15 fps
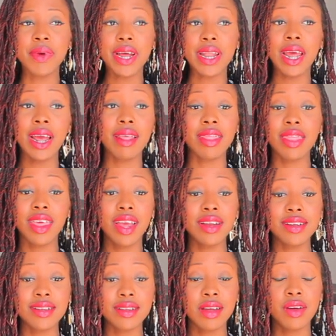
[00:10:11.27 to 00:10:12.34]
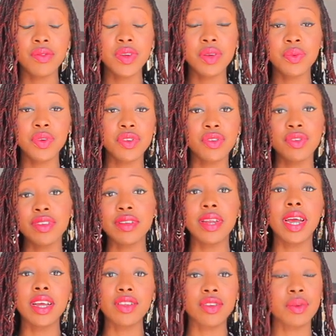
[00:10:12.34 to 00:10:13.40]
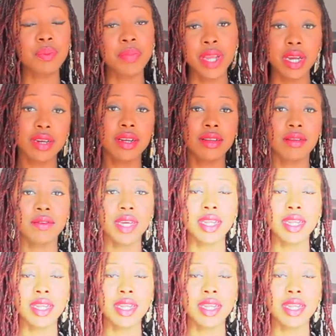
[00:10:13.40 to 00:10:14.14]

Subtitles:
but I think this outfit was just nice because of